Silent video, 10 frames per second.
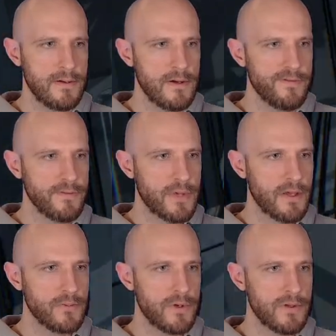If I'm
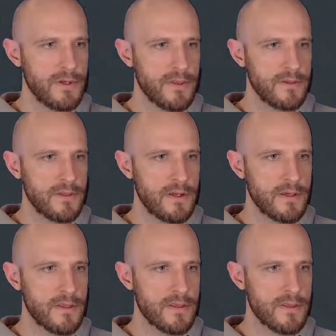getting one or the other, then I
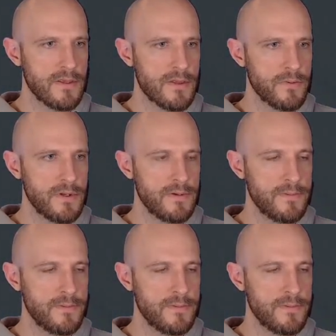guess it's this one.